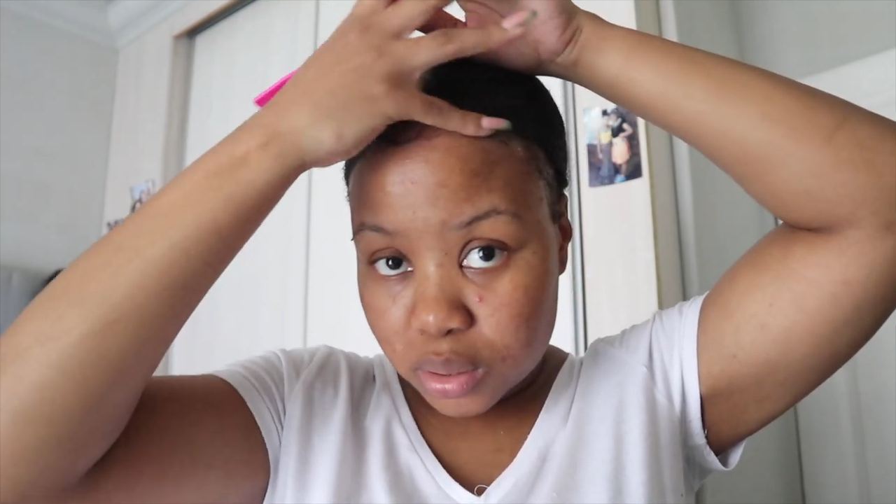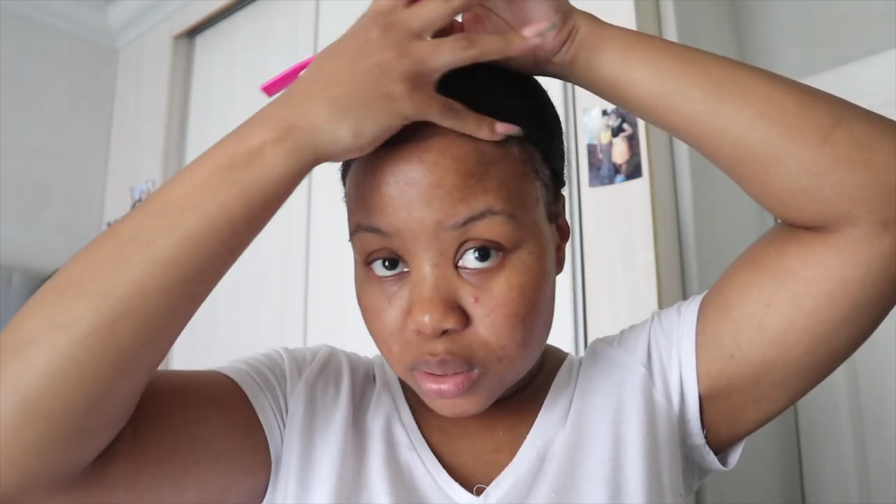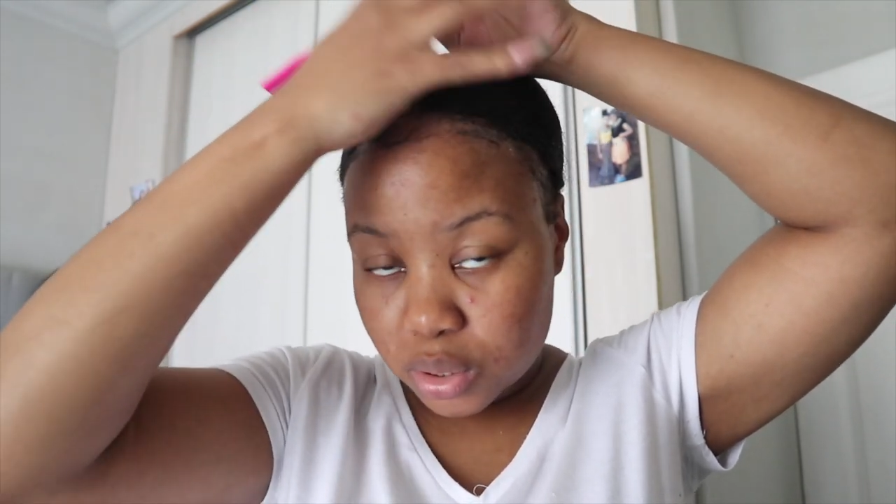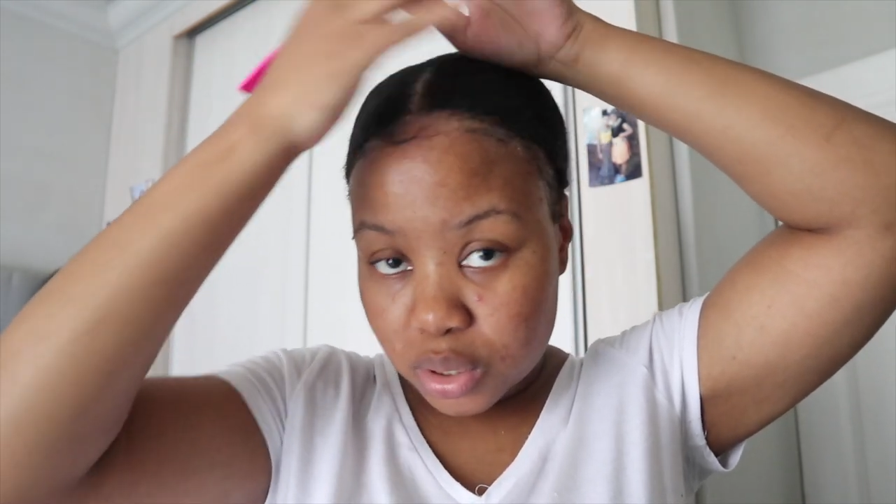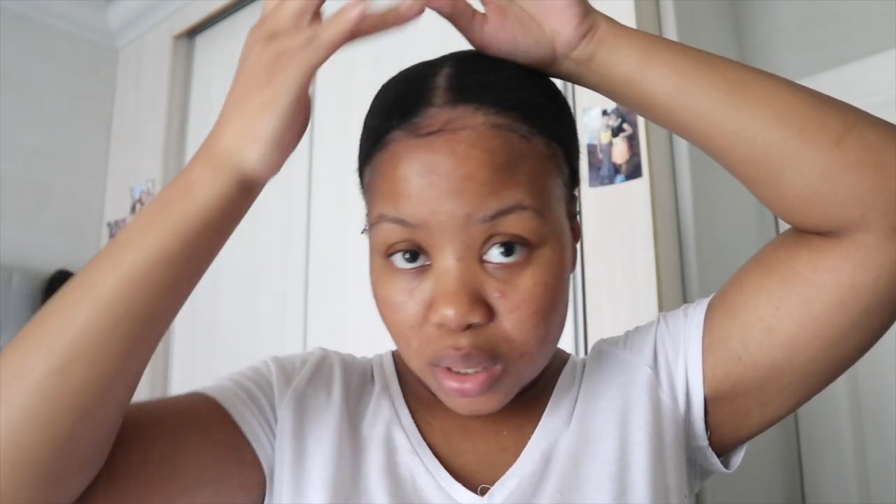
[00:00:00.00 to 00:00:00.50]

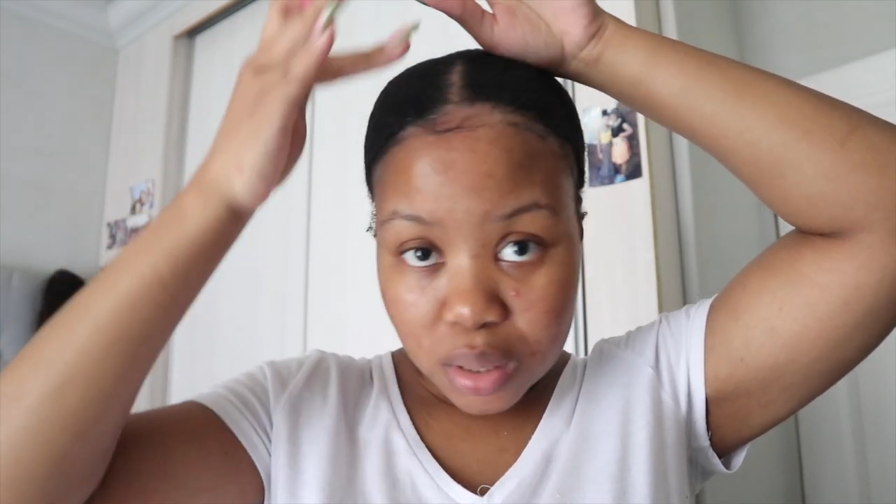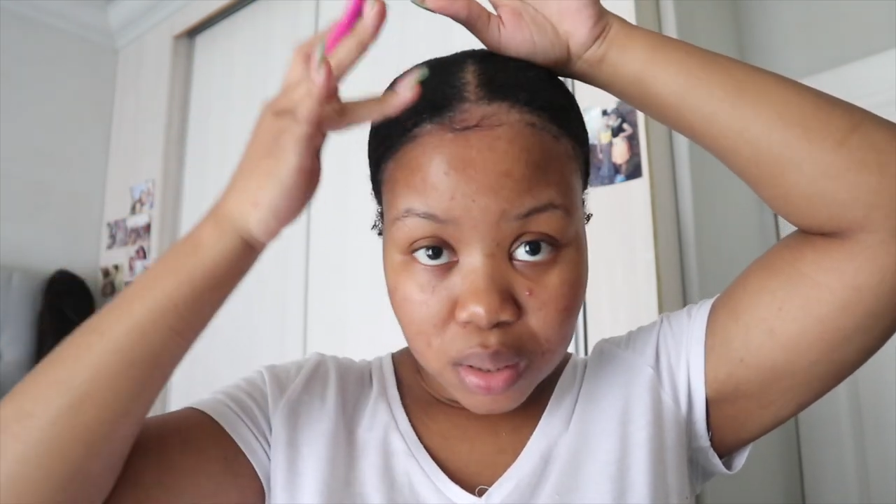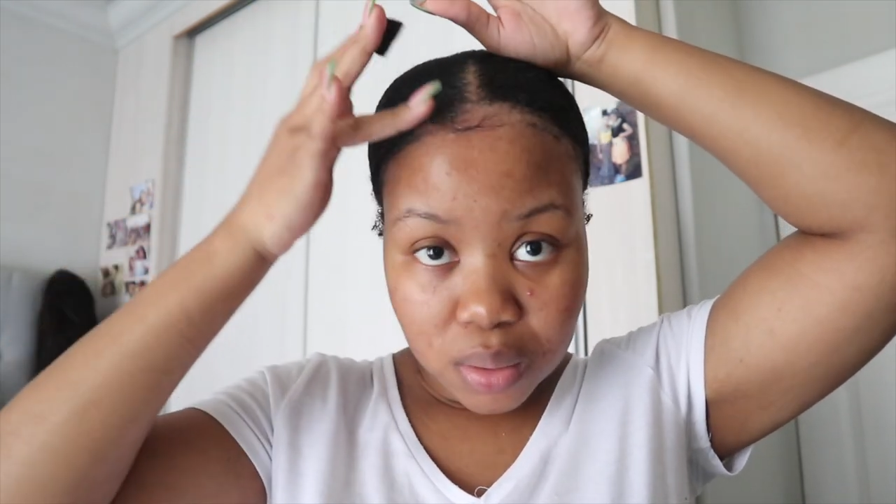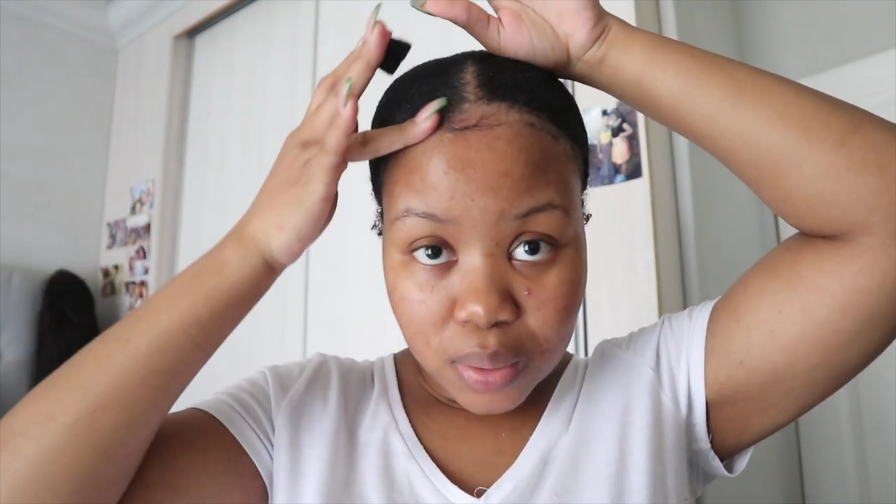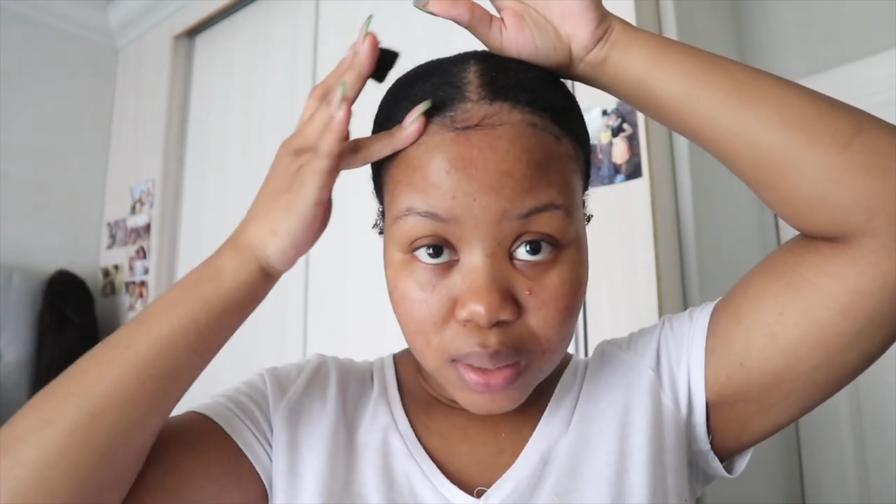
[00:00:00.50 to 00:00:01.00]
just chill.
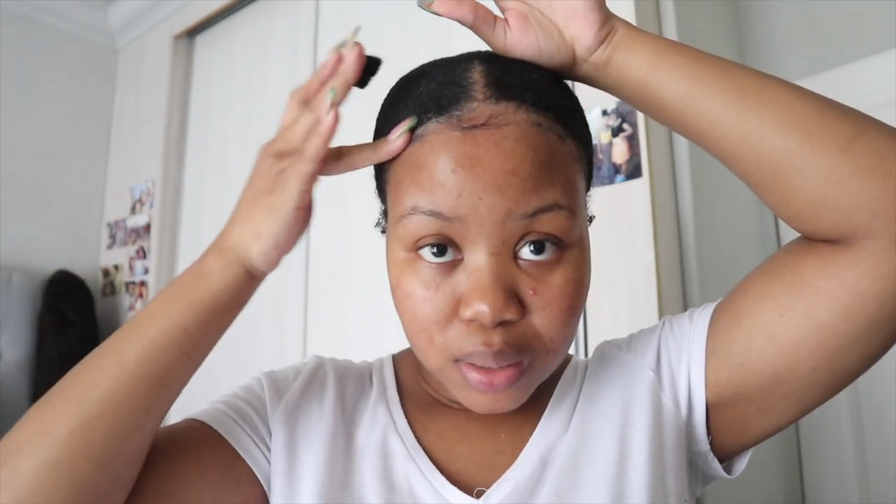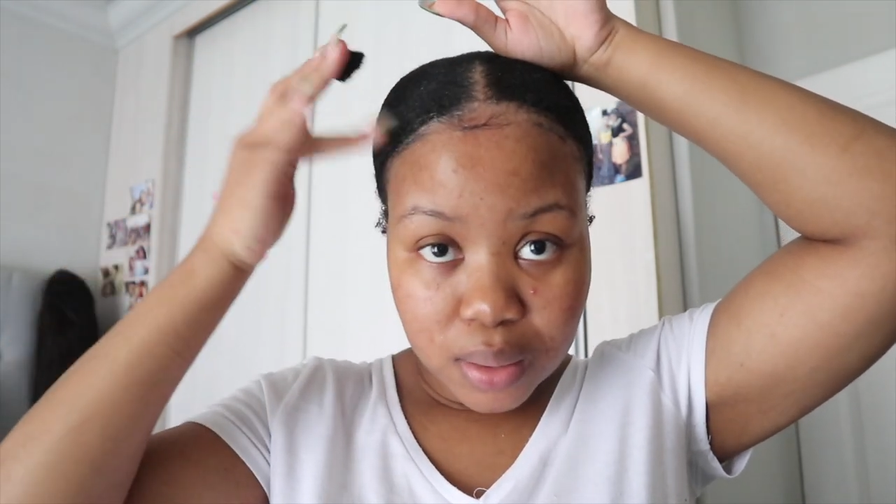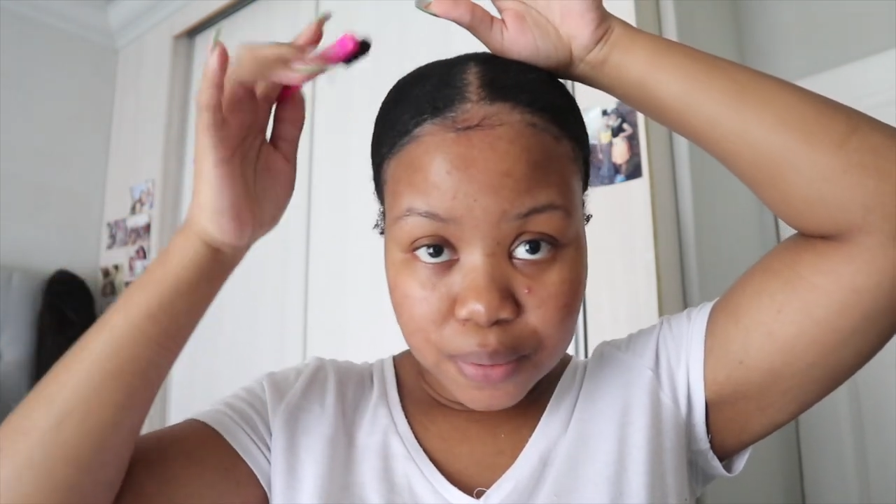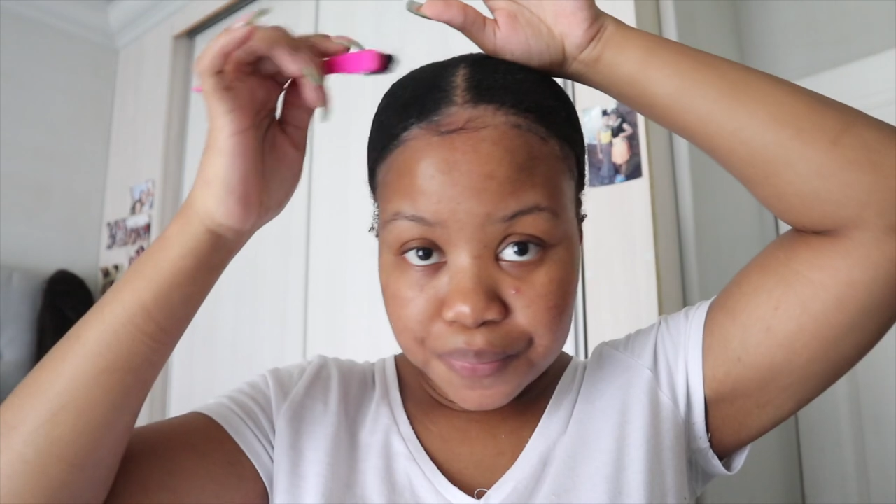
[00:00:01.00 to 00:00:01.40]
Why?